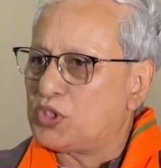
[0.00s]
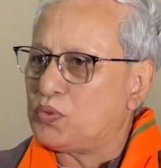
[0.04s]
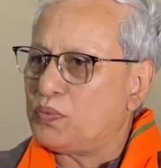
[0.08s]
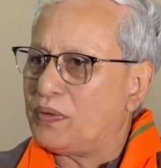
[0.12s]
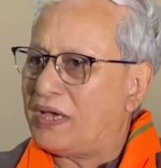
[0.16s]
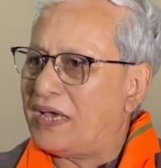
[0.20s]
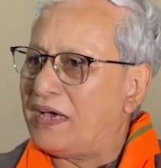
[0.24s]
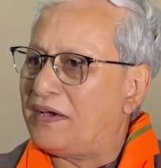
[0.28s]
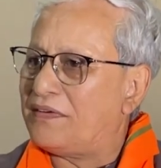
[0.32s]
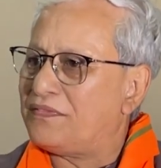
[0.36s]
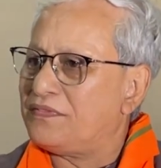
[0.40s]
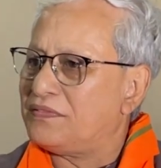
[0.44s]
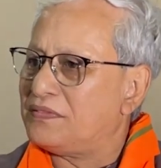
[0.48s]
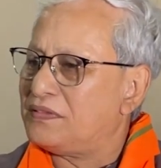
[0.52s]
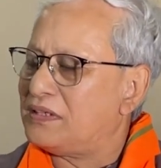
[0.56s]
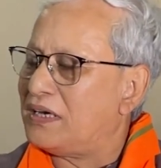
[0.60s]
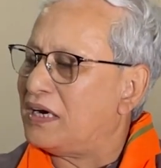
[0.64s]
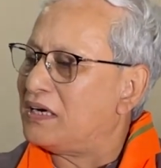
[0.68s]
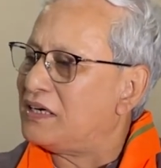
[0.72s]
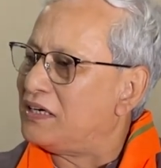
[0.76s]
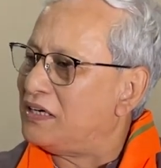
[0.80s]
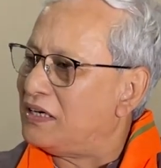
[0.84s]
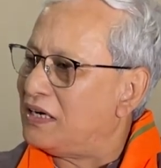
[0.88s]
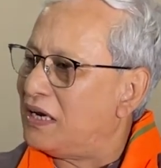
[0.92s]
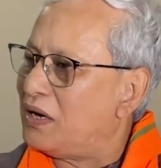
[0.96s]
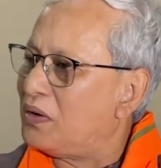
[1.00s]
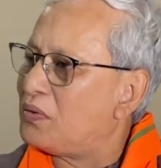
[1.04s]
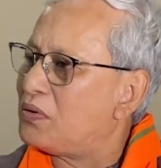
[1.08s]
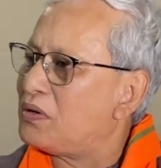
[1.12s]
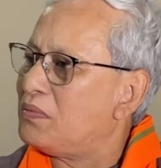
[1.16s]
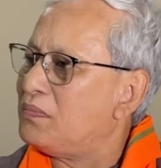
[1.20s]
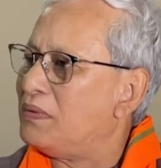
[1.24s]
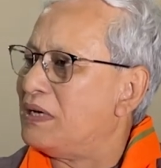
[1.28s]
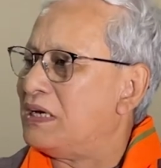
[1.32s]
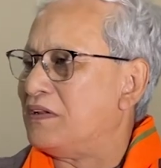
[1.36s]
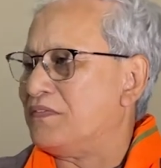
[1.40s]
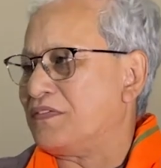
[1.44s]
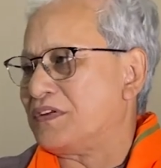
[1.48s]
we have done in our
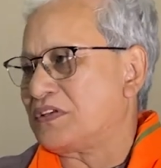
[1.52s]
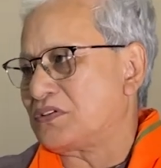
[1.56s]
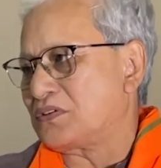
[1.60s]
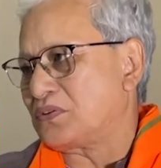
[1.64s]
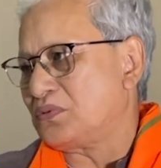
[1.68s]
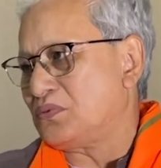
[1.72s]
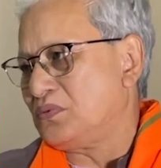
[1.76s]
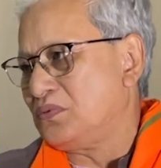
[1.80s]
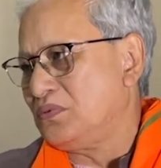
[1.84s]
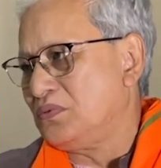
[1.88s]
manifesto.